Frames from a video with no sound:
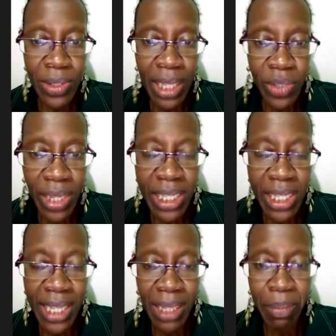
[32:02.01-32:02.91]
That's why I say,
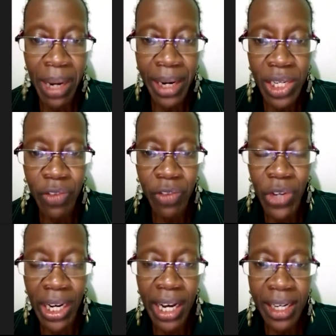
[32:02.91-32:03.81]
as a parent, you have to
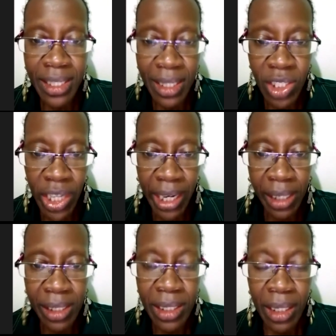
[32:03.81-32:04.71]
encourage the
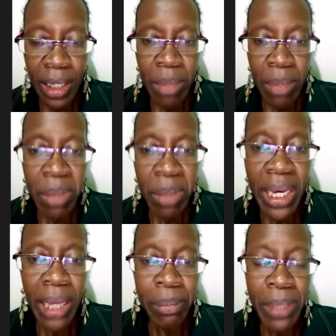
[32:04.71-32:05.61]
child, maybe
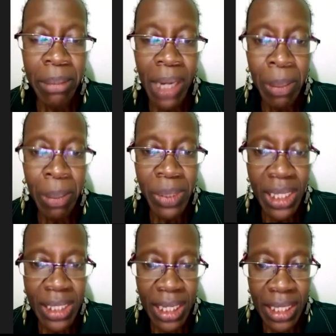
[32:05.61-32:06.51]
help them come up with a
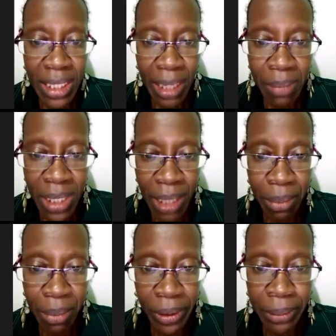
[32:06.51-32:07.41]
study
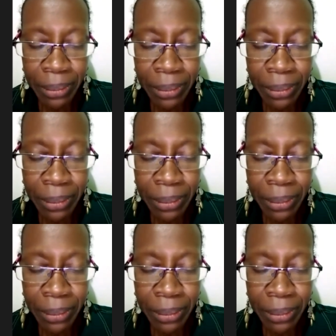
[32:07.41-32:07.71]
timetable,